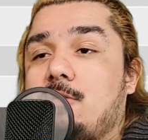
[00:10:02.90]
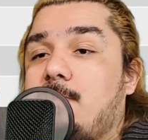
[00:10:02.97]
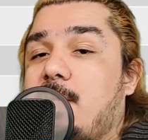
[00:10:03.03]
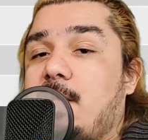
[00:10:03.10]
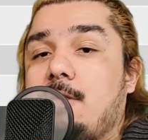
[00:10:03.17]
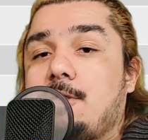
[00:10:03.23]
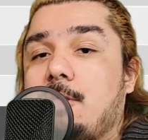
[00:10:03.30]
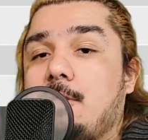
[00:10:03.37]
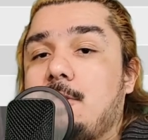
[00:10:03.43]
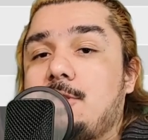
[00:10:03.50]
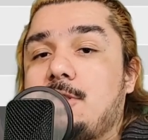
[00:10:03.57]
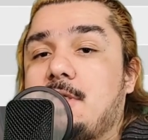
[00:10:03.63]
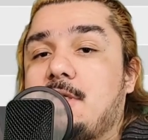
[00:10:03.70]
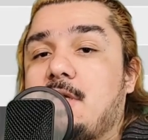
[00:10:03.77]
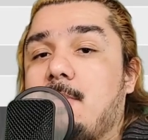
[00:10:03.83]
but I encourage
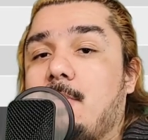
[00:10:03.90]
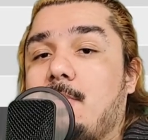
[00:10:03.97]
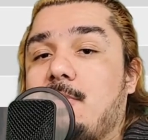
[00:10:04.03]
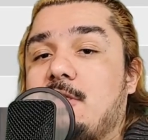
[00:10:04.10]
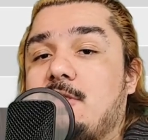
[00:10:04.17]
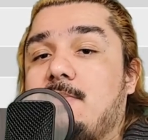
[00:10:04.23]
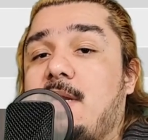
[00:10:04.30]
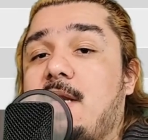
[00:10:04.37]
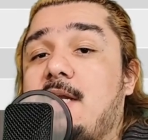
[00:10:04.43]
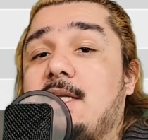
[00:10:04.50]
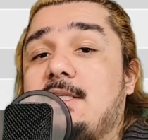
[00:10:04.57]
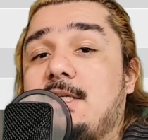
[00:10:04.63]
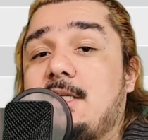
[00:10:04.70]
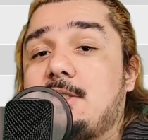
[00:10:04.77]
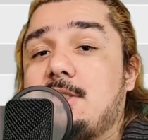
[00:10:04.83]
you to come up with as many
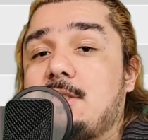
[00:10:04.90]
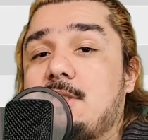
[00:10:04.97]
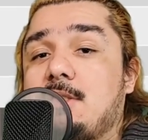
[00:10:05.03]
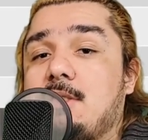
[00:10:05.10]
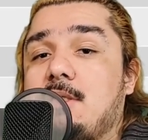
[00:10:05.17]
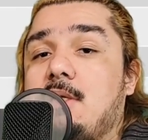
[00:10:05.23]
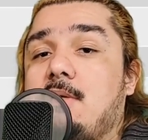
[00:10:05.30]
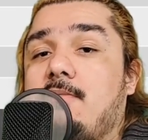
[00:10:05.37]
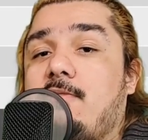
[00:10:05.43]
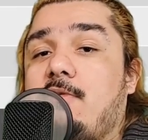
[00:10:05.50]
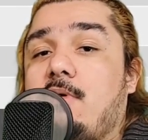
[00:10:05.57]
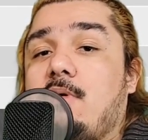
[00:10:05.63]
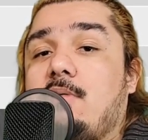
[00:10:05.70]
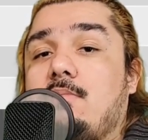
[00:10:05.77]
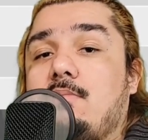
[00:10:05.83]
contentions
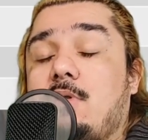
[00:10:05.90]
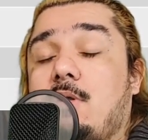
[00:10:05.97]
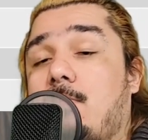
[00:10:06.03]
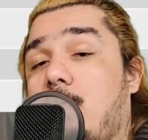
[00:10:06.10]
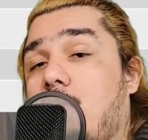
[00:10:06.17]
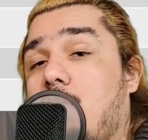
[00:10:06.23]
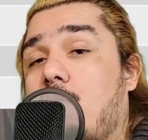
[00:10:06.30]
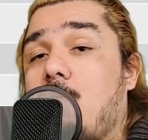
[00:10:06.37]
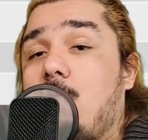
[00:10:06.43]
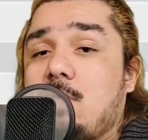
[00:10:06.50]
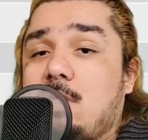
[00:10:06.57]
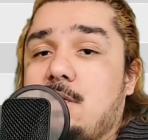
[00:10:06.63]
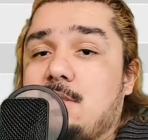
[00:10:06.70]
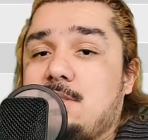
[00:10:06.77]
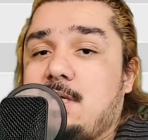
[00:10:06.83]
for the pro or
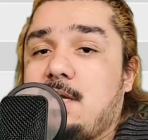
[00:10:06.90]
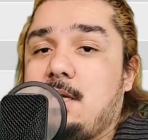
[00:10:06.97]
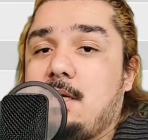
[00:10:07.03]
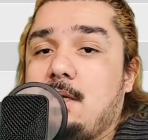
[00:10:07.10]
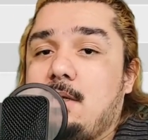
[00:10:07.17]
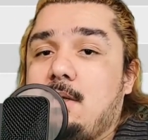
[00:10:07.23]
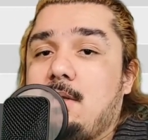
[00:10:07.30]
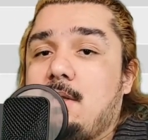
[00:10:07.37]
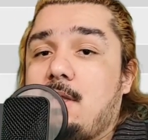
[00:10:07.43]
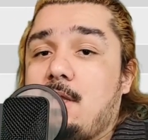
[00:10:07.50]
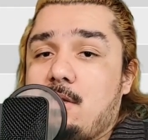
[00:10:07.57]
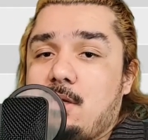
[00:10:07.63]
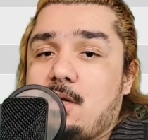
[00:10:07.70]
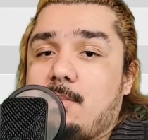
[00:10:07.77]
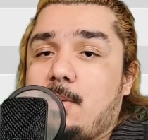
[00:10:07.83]
con side that you
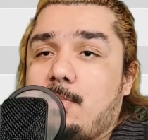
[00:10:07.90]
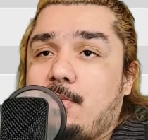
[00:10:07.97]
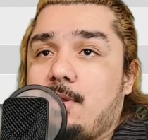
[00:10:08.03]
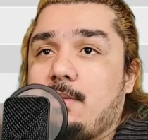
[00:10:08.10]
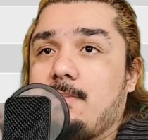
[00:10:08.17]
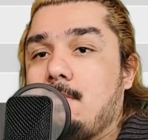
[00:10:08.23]
can come up with.